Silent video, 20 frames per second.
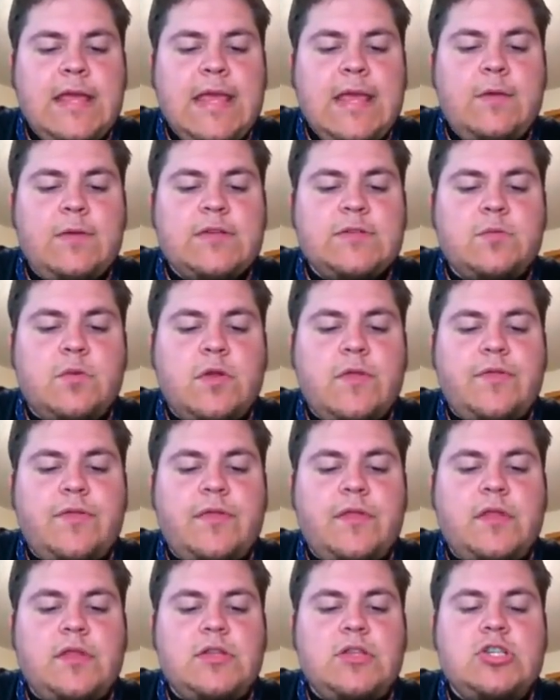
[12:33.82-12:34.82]
He was
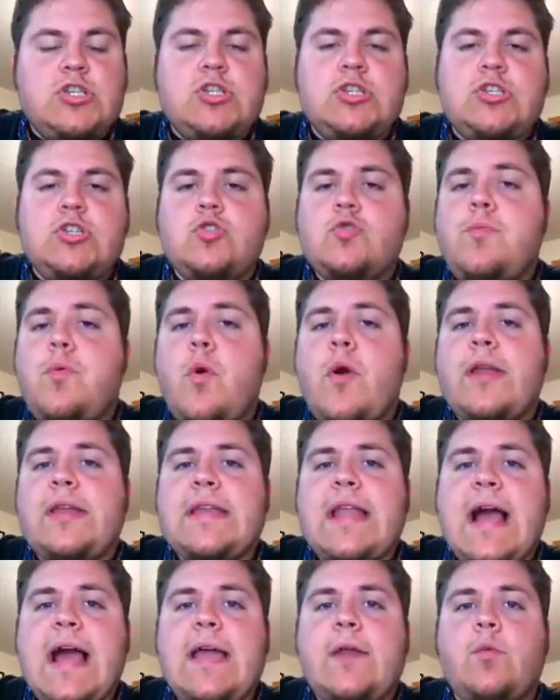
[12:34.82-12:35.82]
worth
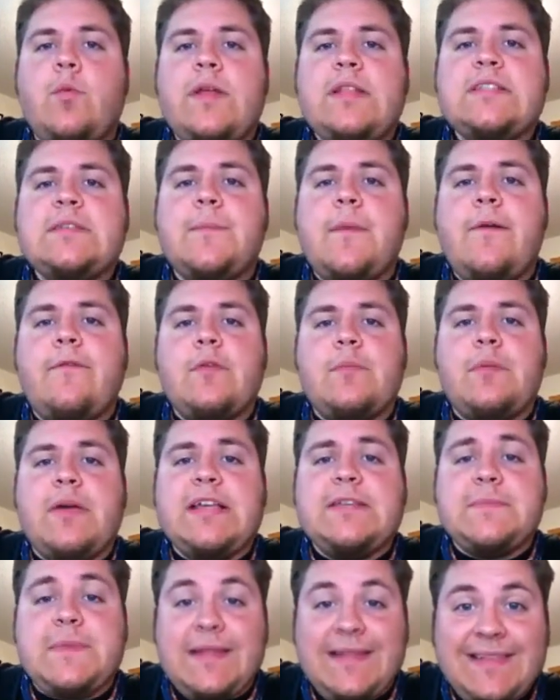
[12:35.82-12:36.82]
2.9 wins above
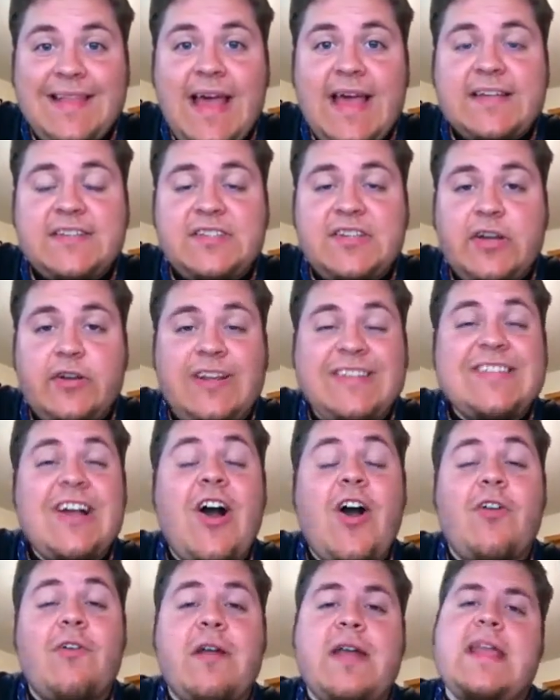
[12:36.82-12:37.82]
replacement last year. He's
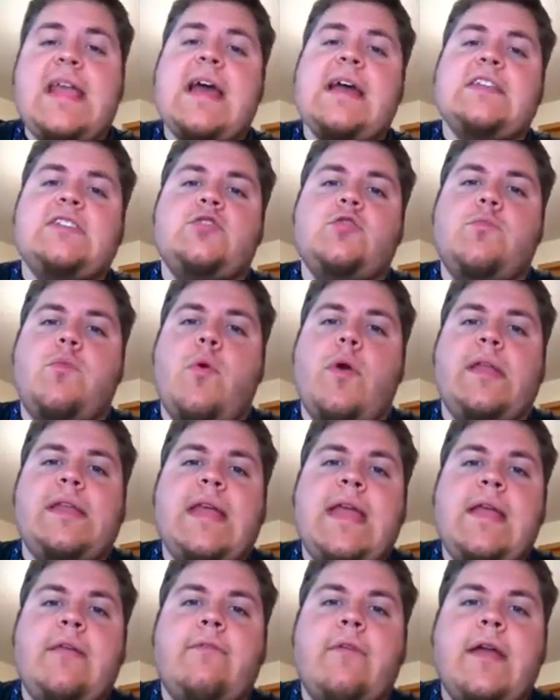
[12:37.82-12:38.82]
already at
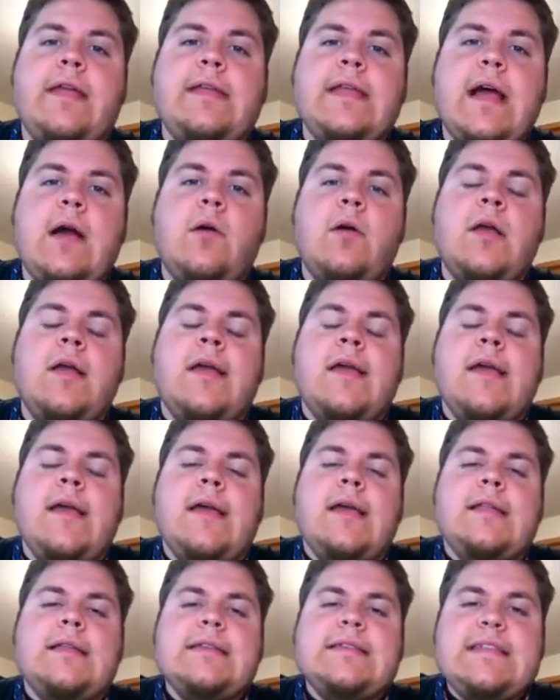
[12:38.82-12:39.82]
2.8 right now.
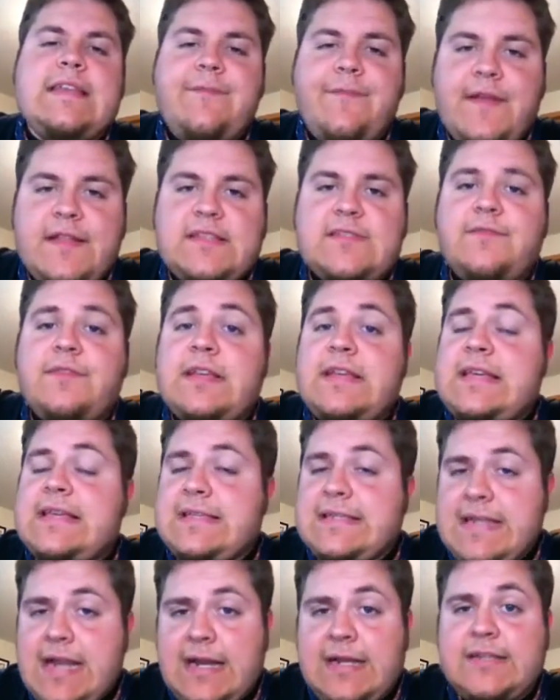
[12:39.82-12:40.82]
Defensively,
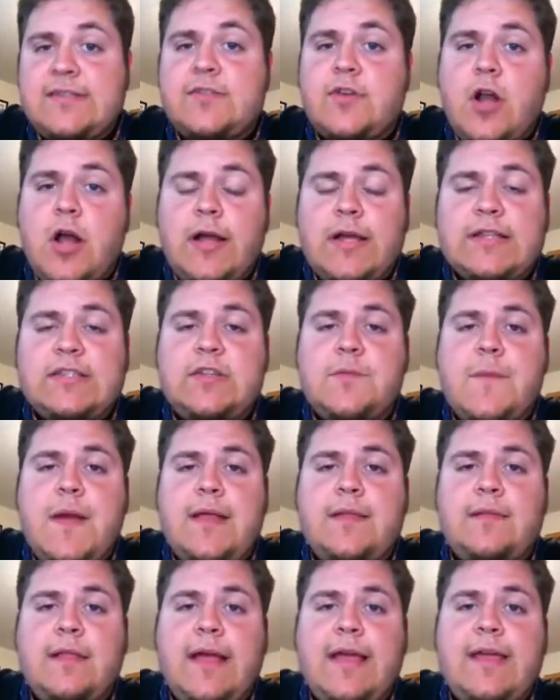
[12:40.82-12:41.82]
he's not as strong as you
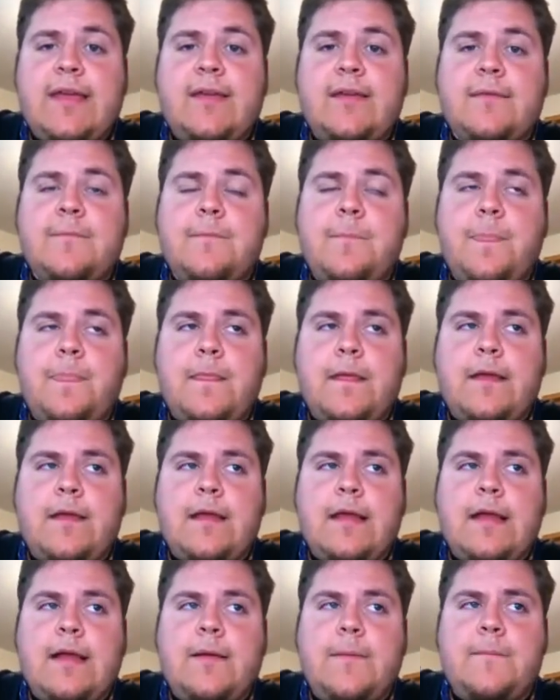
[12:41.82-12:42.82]
might like.
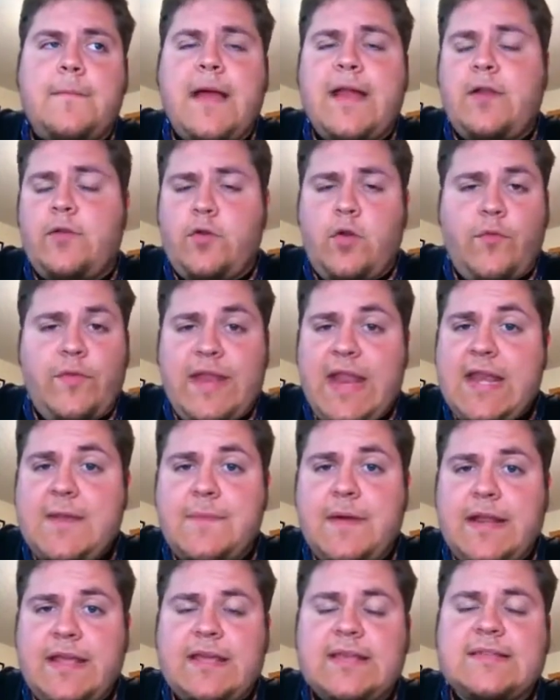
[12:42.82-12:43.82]
I don't know that
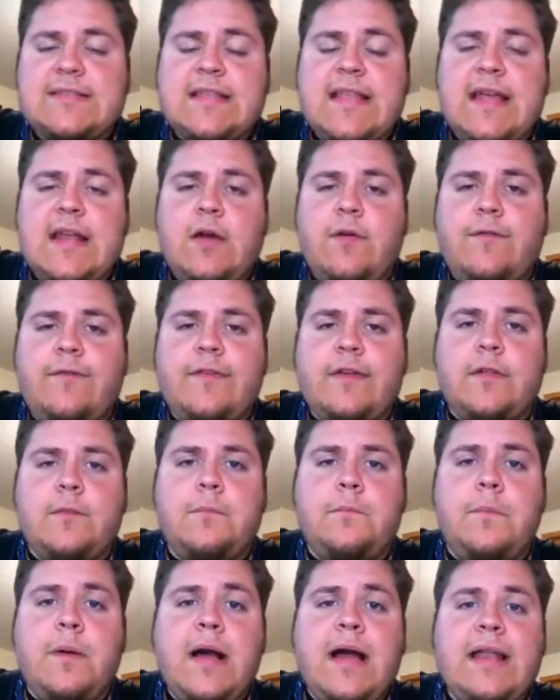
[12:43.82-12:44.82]
anybody is in that
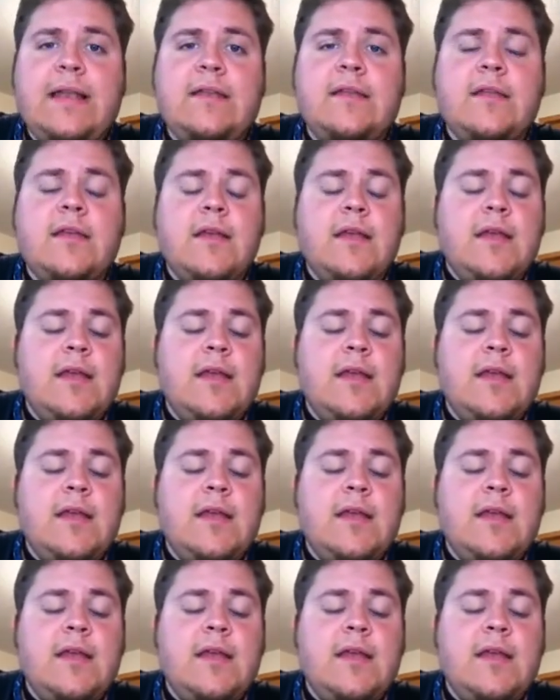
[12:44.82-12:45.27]
outfield, but